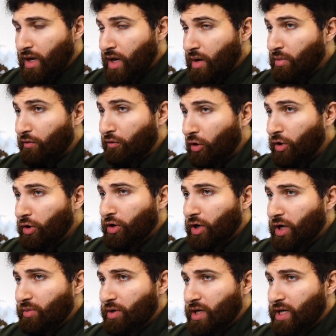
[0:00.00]
before you're
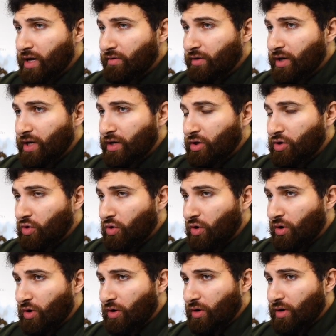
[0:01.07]
going to be given
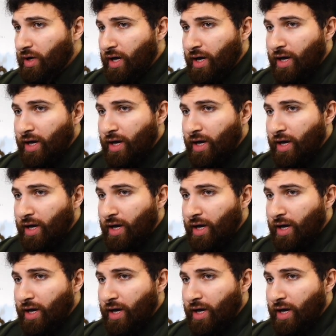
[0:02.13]
your,